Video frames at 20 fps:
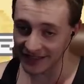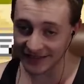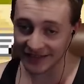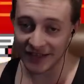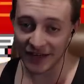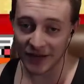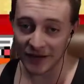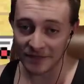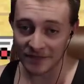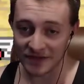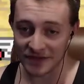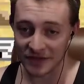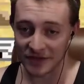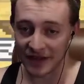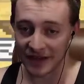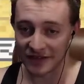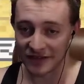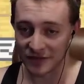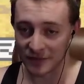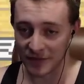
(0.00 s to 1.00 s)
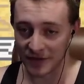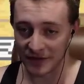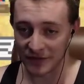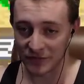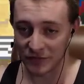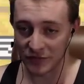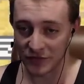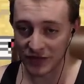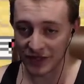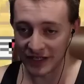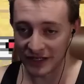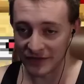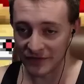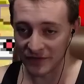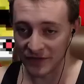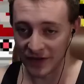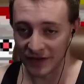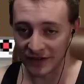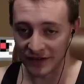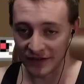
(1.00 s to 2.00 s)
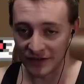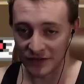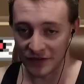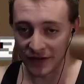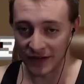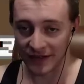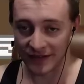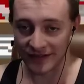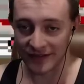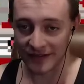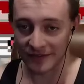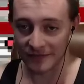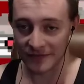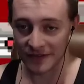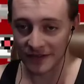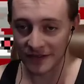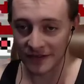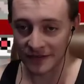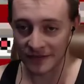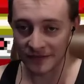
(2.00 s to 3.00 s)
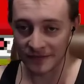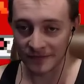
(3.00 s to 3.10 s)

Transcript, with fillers: cup, so that should be really fun to try and attempt to do.